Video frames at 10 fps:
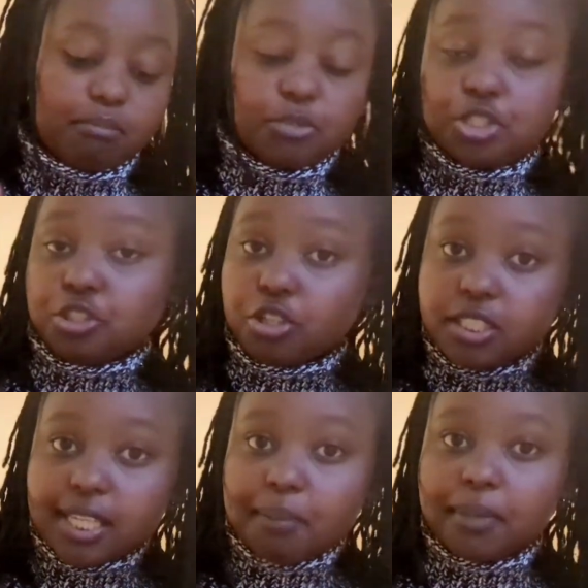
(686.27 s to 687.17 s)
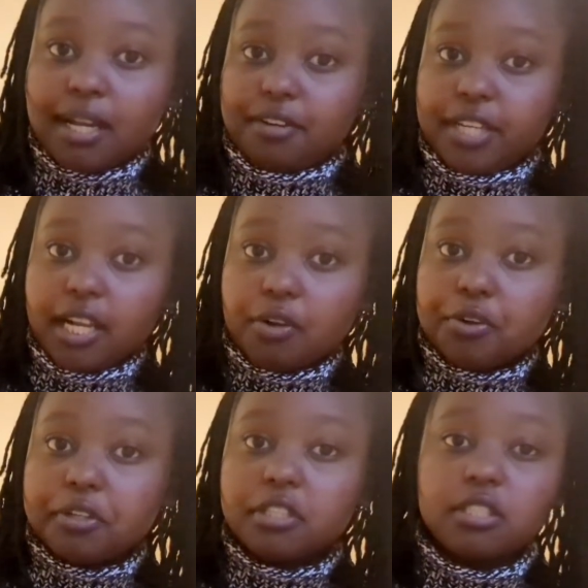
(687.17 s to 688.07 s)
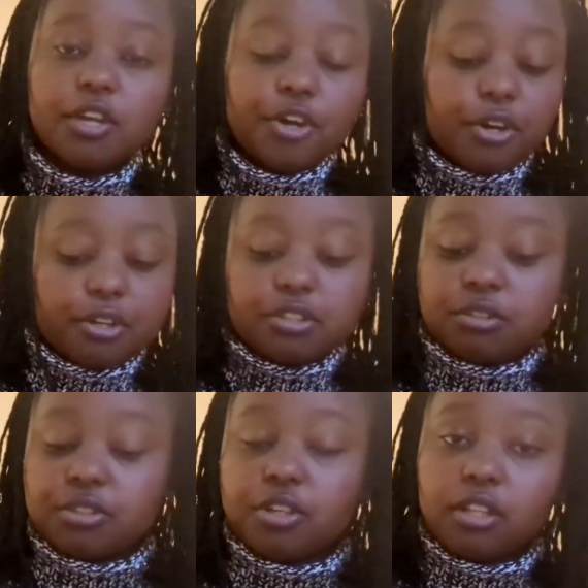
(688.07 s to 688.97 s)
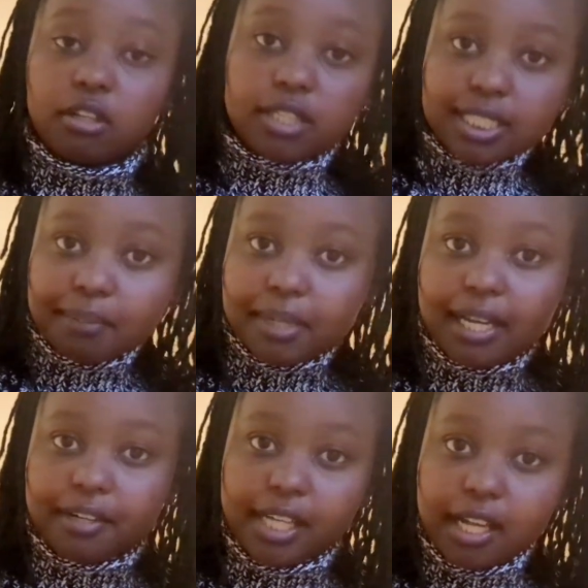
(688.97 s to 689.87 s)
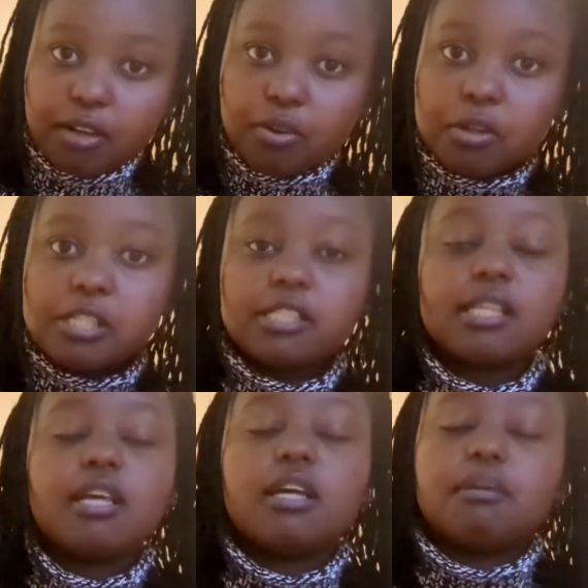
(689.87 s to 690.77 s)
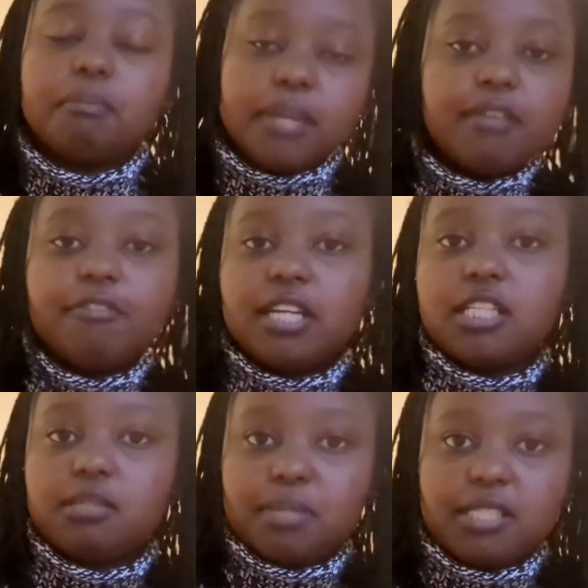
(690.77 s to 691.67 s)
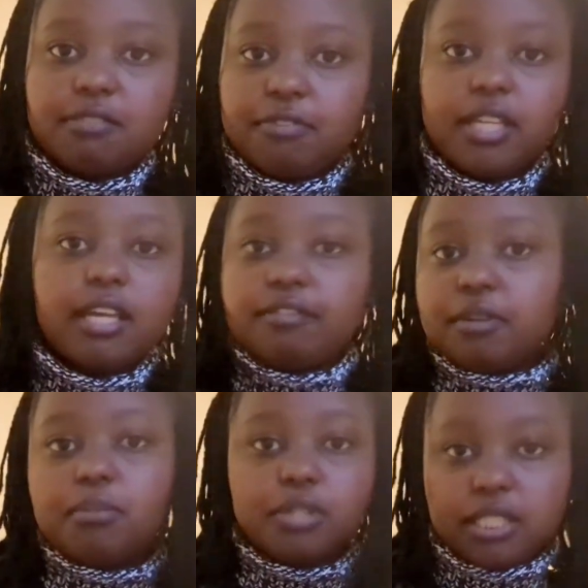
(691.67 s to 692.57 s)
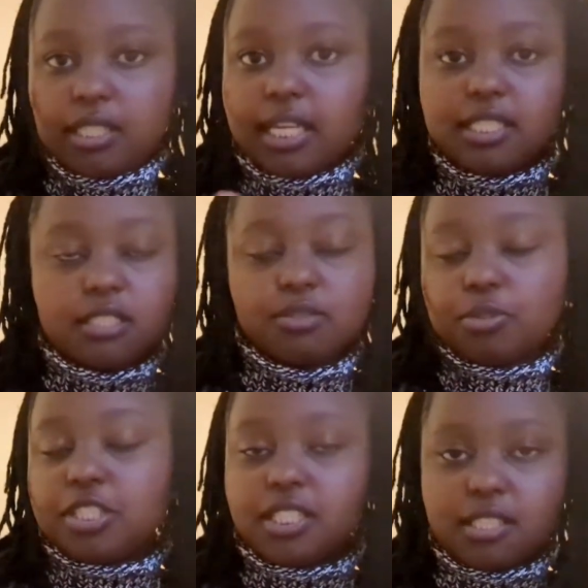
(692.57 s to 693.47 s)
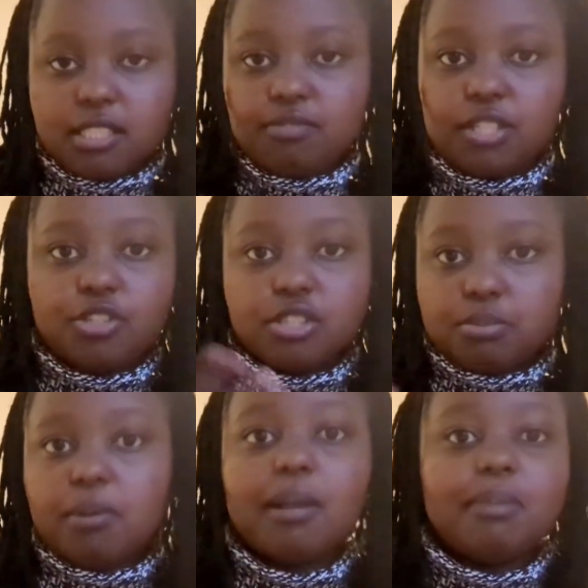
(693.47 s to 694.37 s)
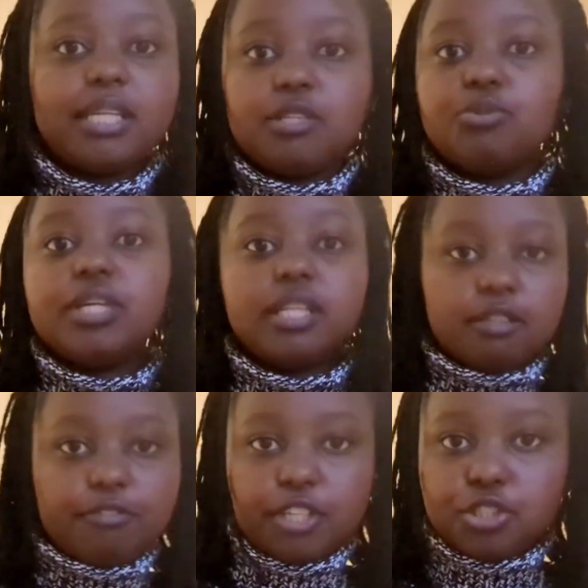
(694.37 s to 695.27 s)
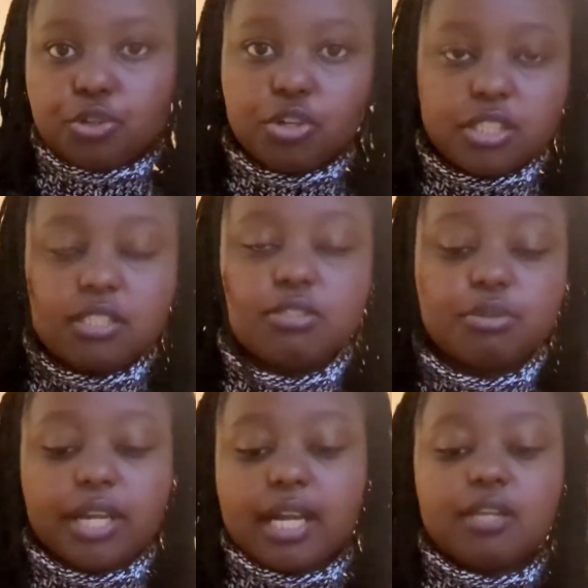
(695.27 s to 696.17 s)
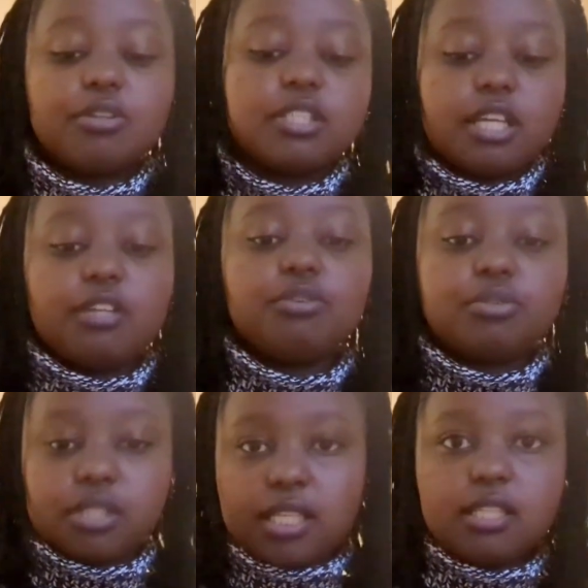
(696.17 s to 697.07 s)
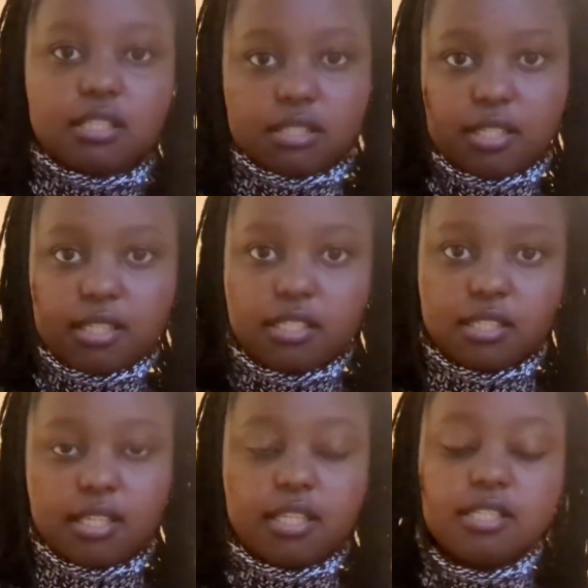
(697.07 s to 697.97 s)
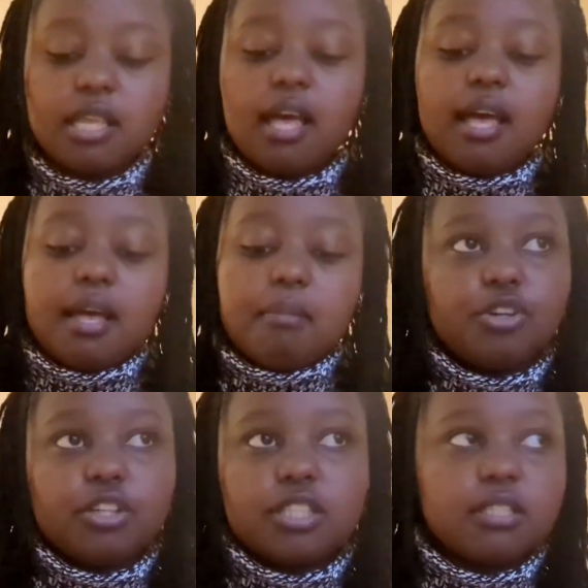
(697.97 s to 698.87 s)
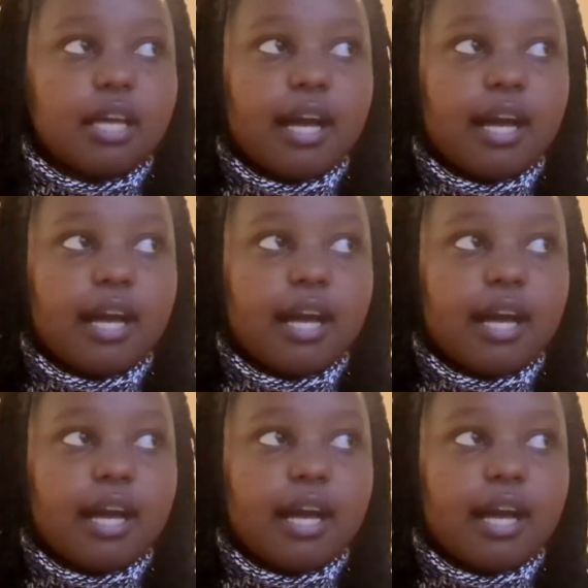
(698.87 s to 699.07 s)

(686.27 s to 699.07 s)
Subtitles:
short-term career goals or to your long-term career goals. Be very specific. Everybody that is watching this video is probably doing different courses, so I cannot tell you say this, say this, say this. Don't